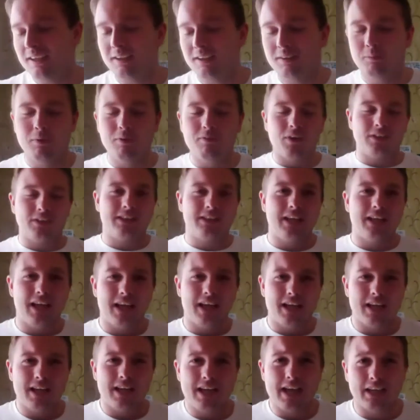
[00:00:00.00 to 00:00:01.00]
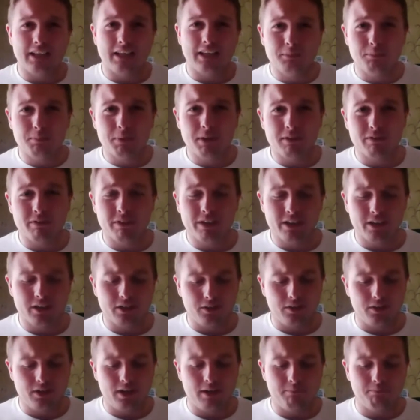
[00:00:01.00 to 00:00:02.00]
We've got should be a really
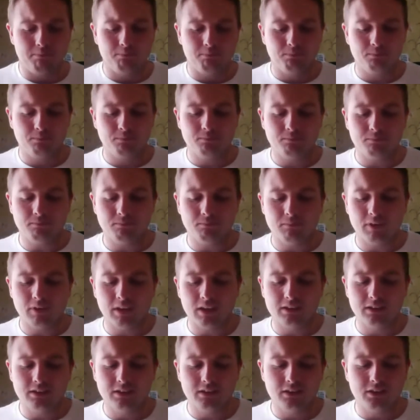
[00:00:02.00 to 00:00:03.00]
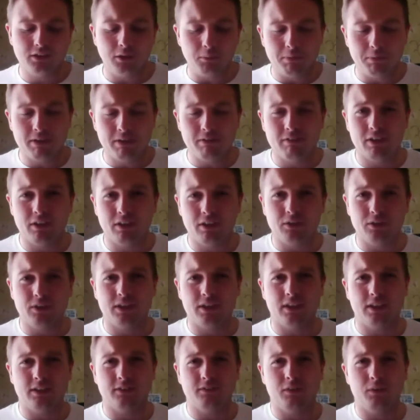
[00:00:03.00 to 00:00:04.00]
good
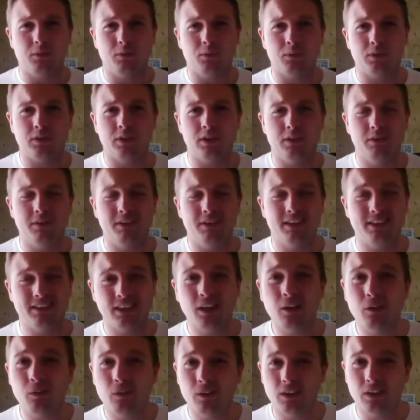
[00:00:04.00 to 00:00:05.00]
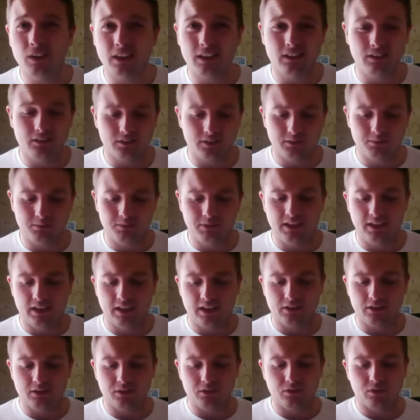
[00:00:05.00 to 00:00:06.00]
chance for the horse to do it. I don't think it looks to be
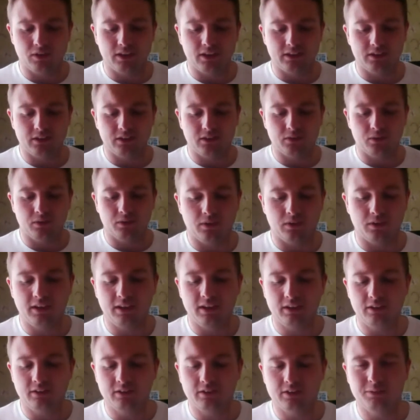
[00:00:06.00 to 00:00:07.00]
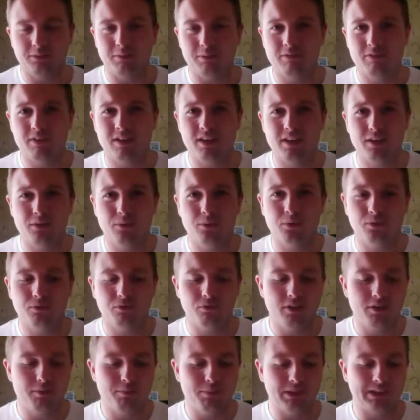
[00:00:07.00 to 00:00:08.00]
a good race at I think it looks to be really
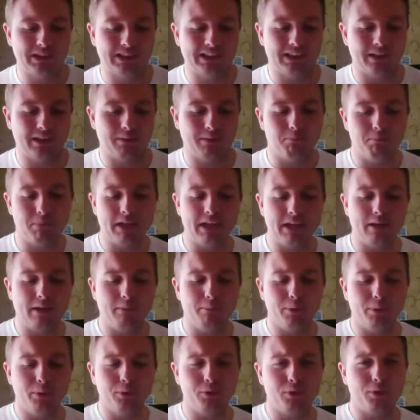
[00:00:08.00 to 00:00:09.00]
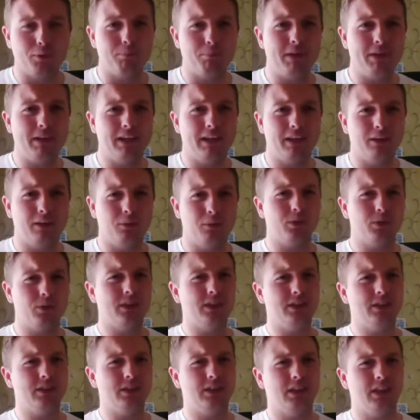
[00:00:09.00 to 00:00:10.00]
ordinary. But Binky Blue could be that horse
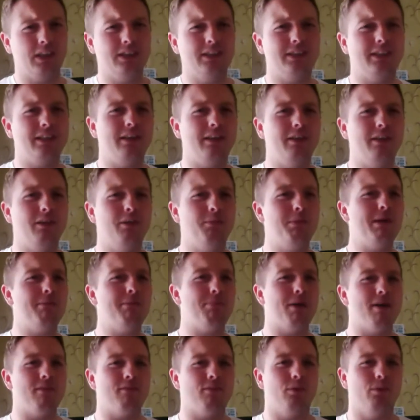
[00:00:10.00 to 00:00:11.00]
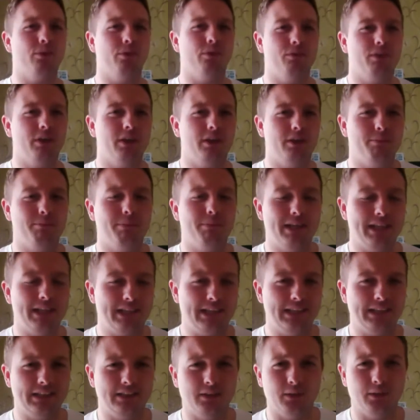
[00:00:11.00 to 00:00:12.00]
that's just a little bit above ordinary. Could be a
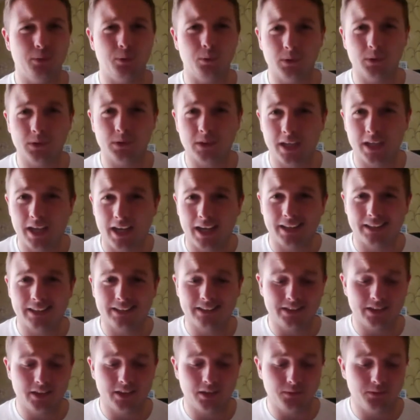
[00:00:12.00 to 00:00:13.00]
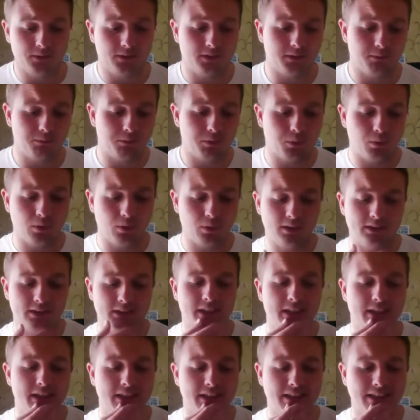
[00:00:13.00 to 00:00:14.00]
decent horse and show some
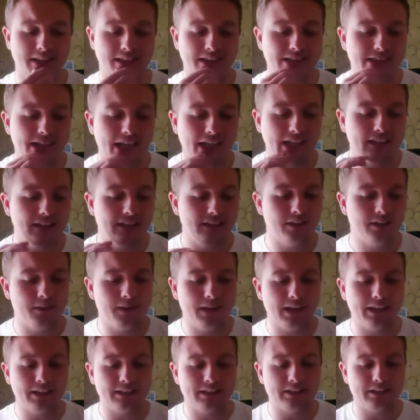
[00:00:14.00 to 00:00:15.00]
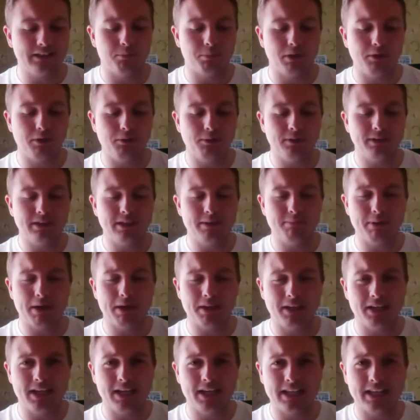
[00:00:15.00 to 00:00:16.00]
quality today. So that's the premium tip
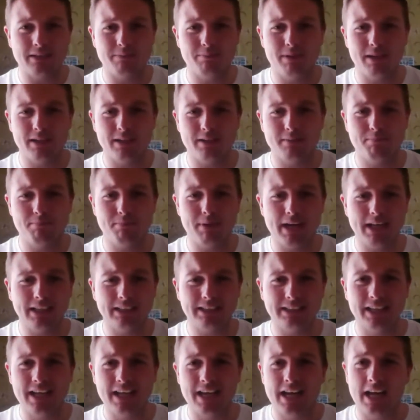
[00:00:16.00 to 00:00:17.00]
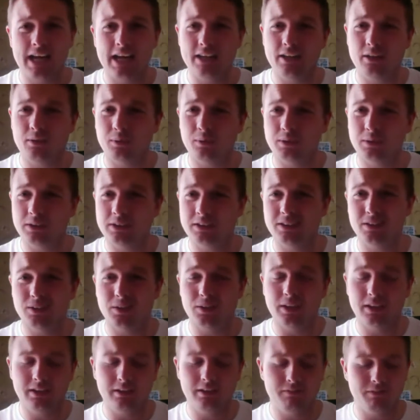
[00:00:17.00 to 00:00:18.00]
and the next best bet. Any questions
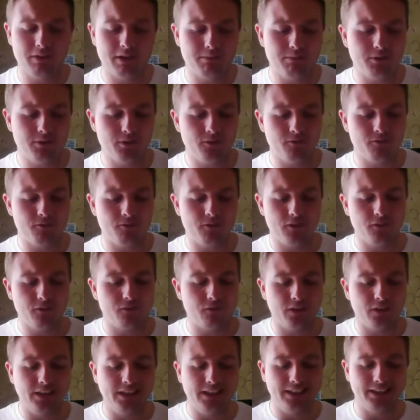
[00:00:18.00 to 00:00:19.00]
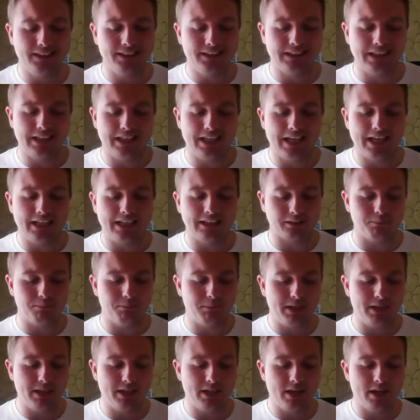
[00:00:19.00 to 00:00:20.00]
on any of them? Do feel free to let
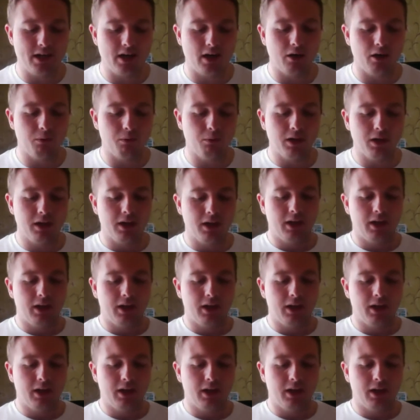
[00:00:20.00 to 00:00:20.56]
me know.